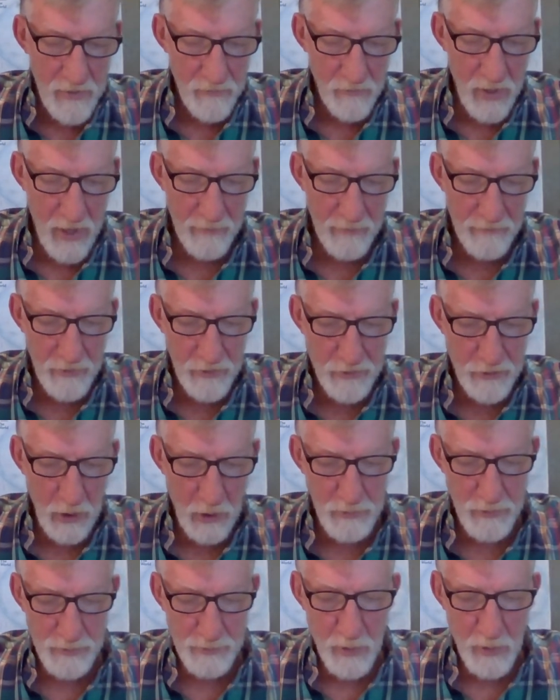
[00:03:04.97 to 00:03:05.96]
Reverend
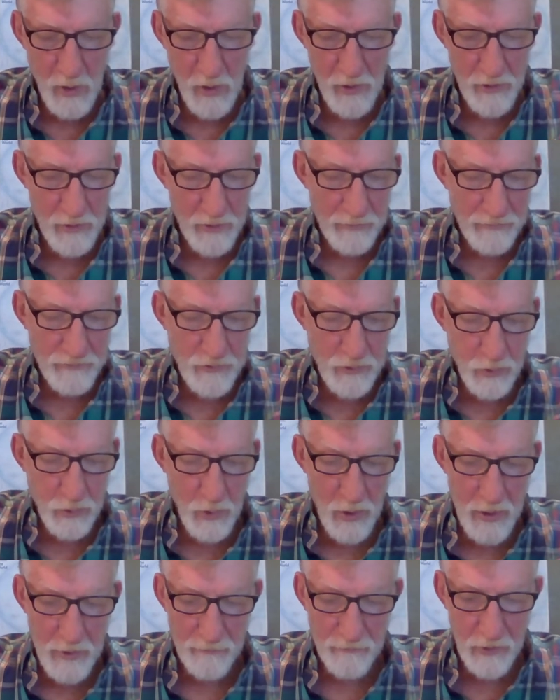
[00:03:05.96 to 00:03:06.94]
Jobe's partner of
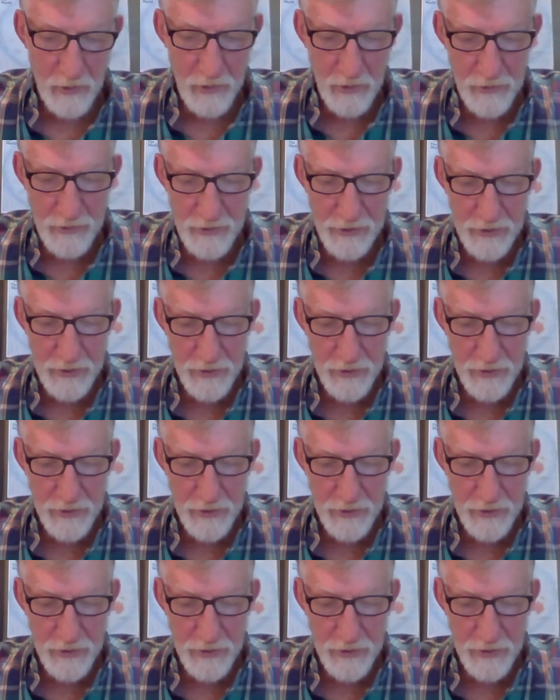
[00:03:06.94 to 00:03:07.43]
12 years